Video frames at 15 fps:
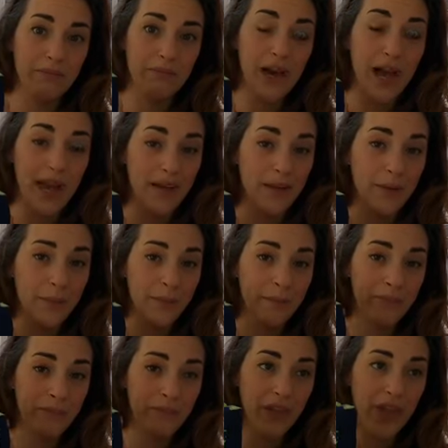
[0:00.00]
item,
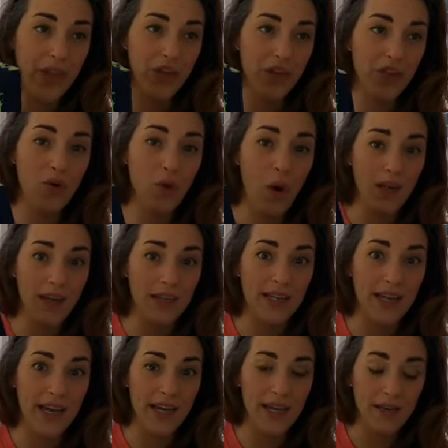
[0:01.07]
a good quality
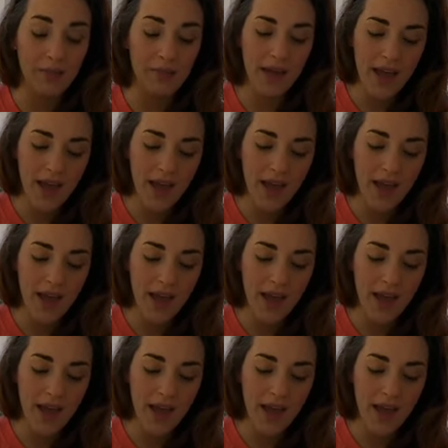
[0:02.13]
item.